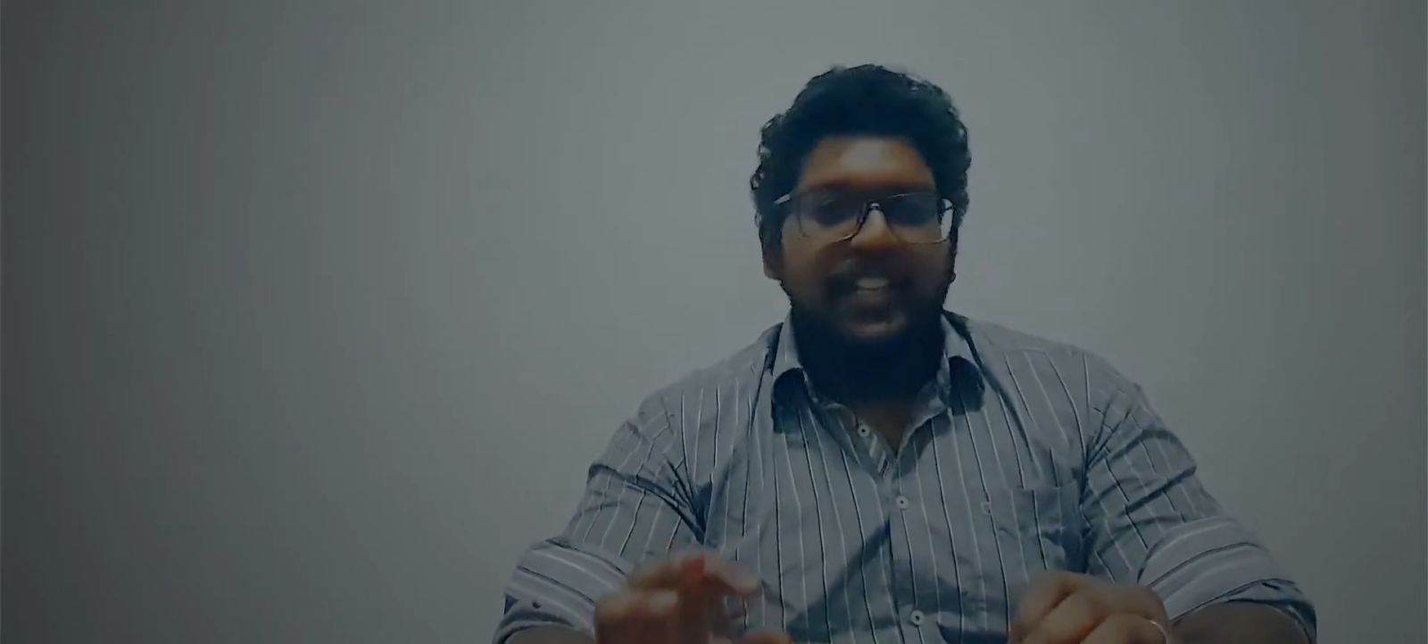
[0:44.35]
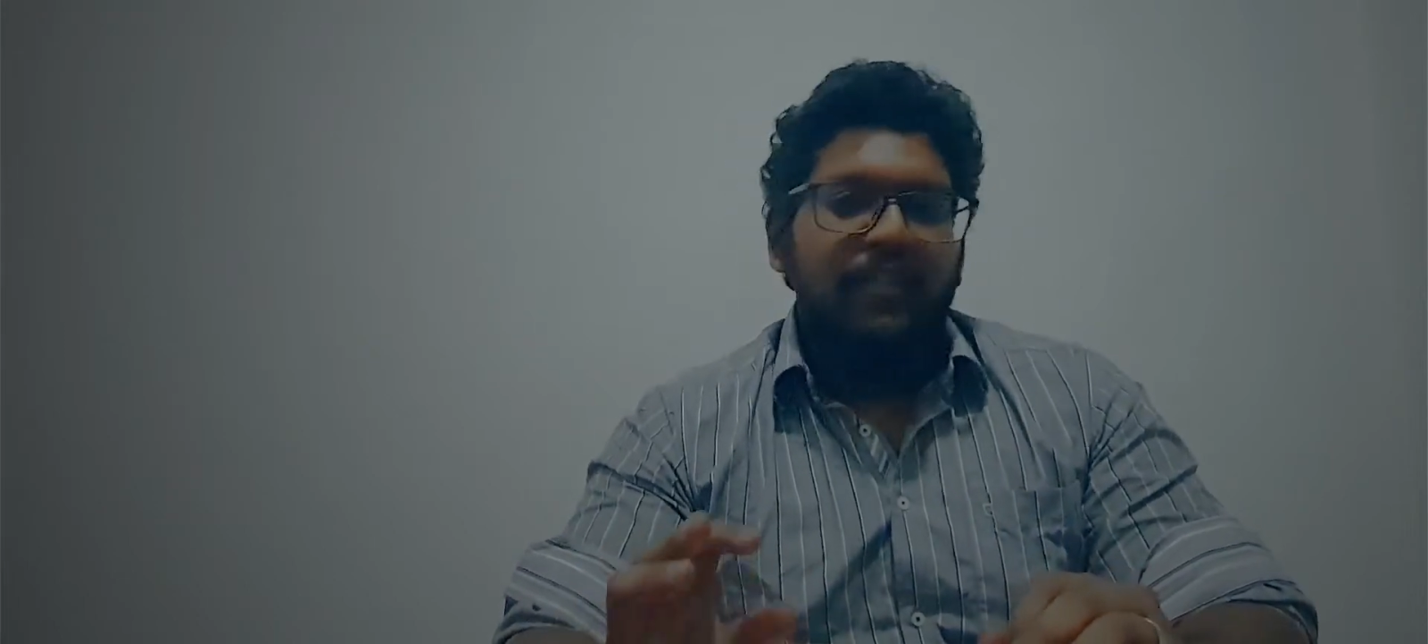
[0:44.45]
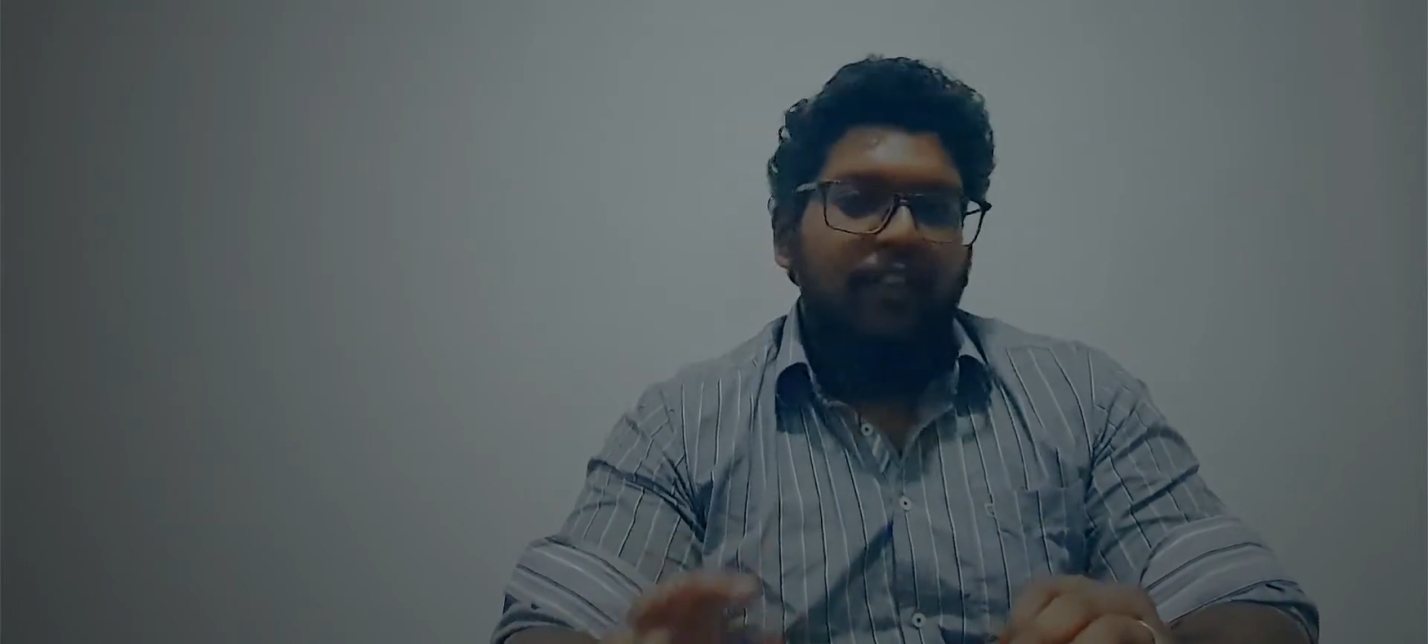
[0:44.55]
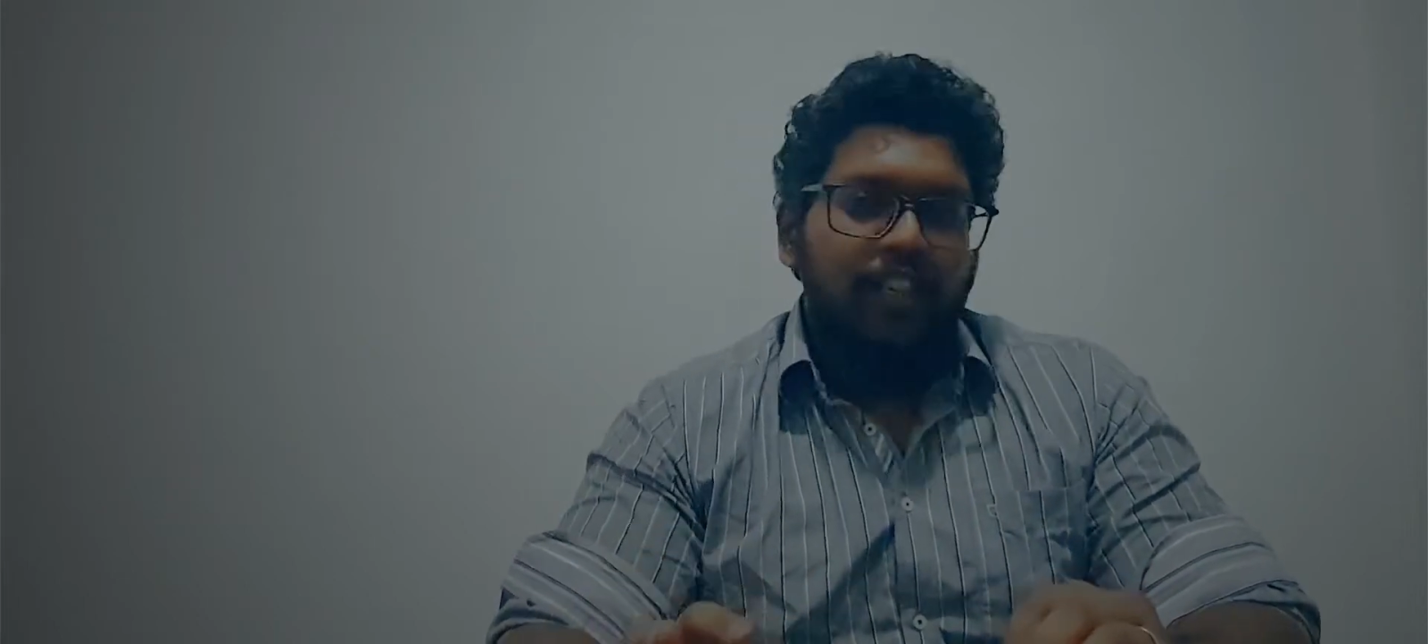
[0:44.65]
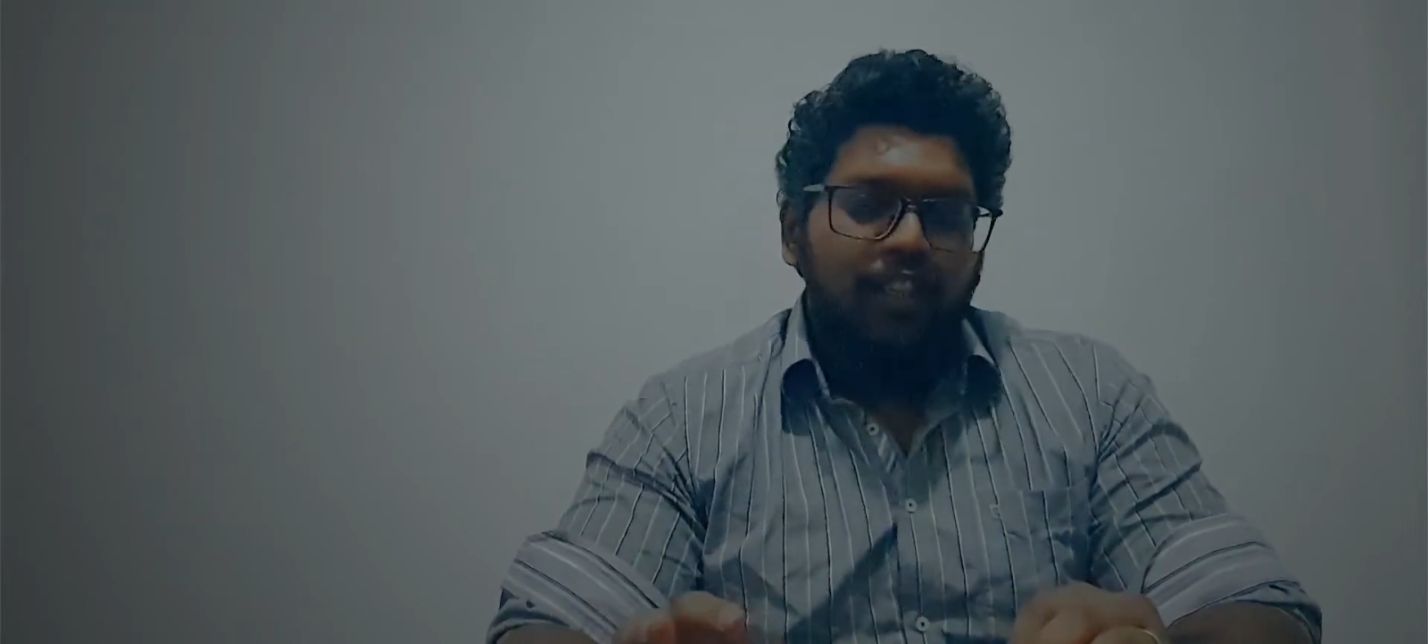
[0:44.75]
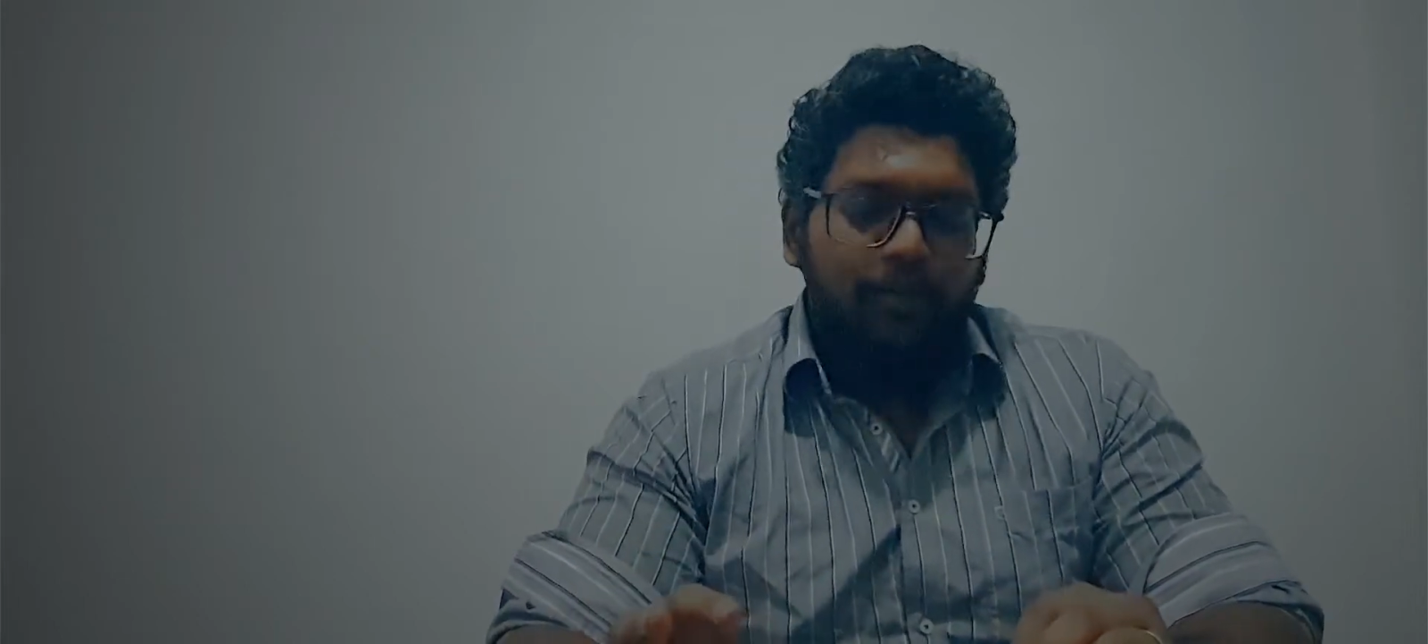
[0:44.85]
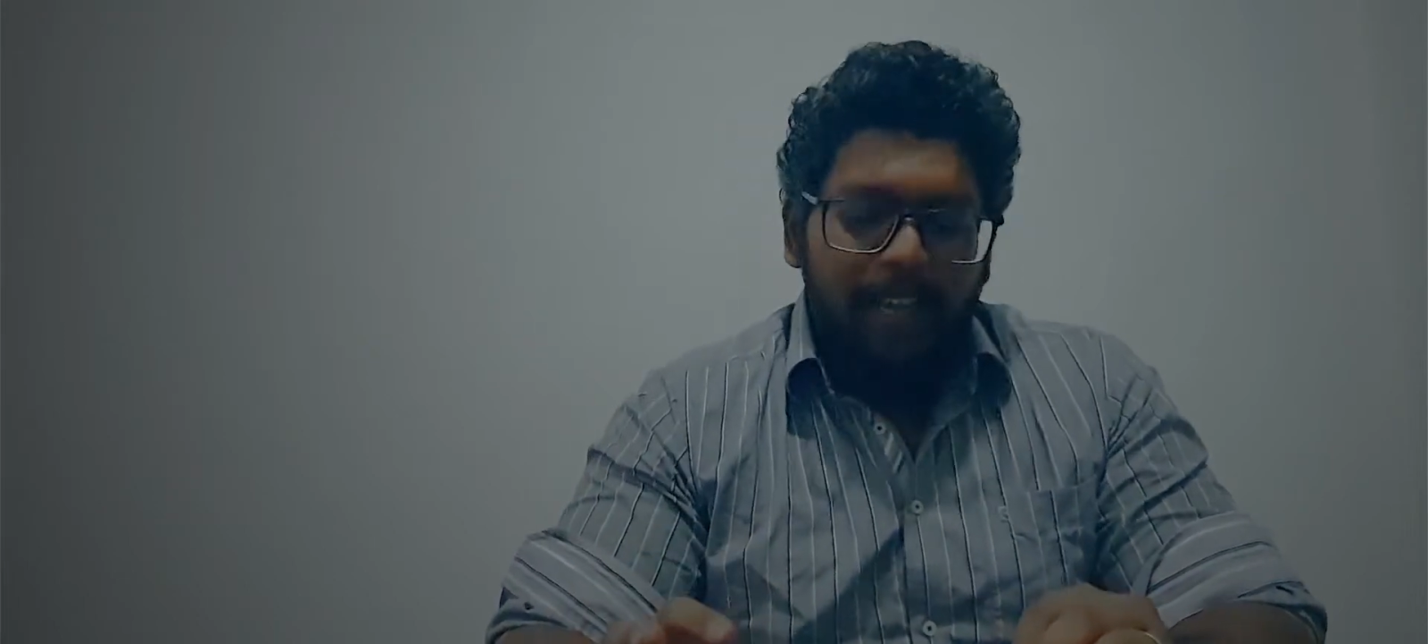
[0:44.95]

1940 to be